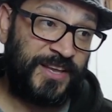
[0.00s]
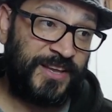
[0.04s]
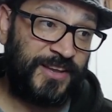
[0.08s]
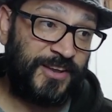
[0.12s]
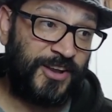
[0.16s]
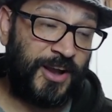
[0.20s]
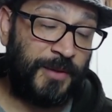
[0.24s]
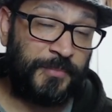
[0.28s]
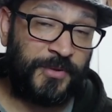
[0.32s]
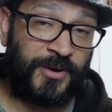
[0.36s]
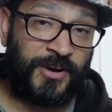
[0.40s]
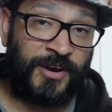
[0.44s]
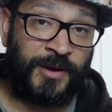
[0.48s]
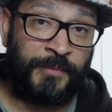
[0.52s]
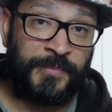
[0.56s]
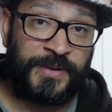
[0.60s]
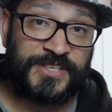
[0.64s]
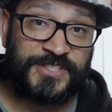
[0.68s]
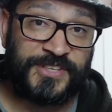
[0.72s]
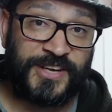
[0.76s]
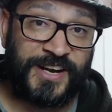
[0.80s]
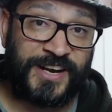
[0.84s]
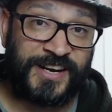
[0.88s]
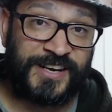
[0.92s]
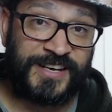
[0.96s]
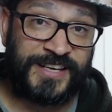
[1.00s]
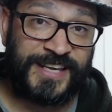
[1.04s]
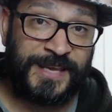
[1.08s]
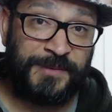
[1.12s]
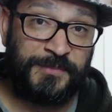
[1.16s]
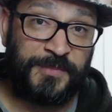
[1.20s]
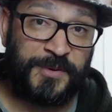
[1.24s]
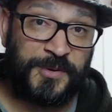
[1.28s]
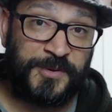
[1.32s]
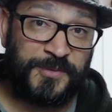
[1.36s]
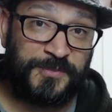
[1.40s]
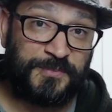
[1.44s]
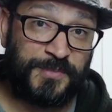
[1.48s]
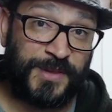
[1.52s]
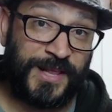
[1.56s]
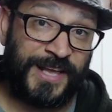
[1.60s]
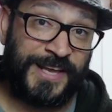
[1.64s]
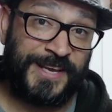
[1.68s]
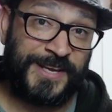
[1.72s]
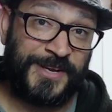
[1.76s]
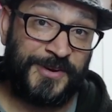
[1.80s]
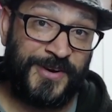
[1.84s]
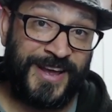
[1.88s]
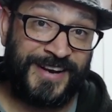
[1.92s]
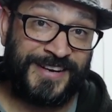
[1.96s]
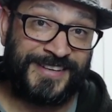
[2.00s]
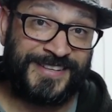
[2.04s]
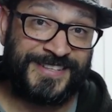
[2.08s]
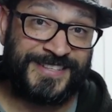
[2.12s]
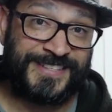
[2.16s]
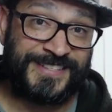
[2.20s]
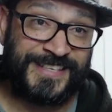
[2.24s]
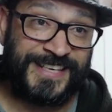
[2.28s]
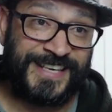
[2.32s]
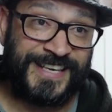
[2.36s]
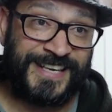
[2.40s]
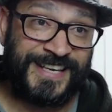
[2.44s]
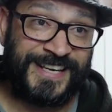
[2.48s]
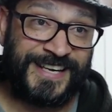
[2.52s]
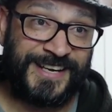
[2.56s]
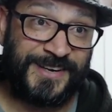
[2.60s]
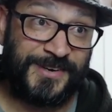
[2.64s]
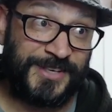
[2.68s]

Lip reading: I'm excited to keep playing around and seeing,